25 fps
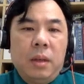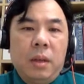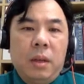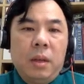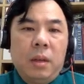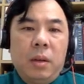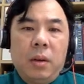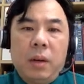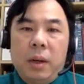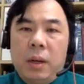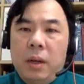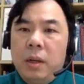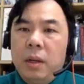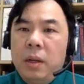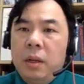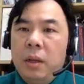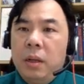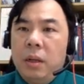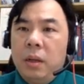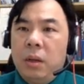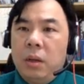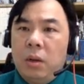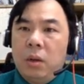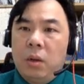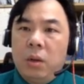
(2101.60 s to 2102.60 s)
All right.
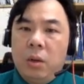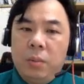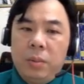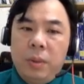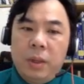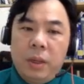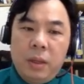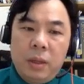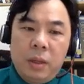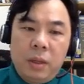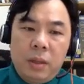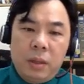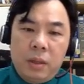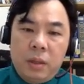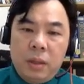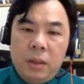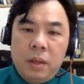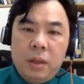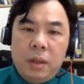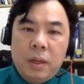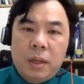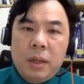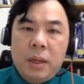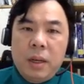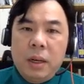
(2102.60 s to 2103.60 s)
Now, I hope that is
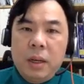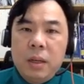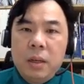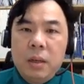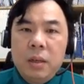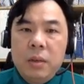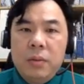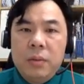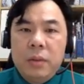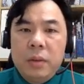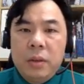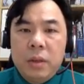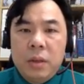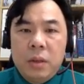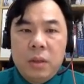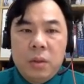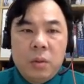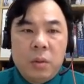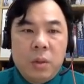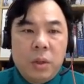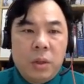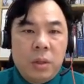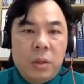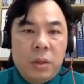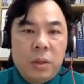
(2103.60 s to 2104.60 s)
clear for this
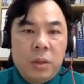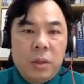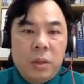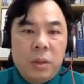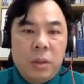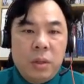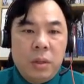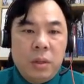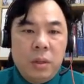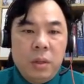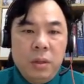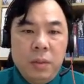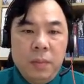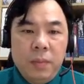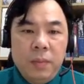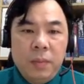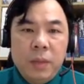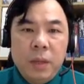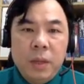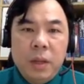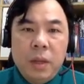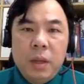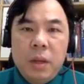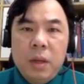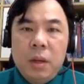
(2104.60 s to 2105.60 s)
question here.
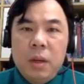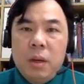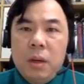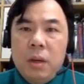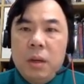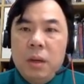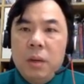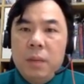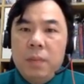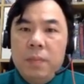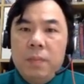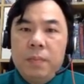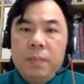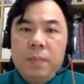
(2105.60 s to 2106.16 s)
All right.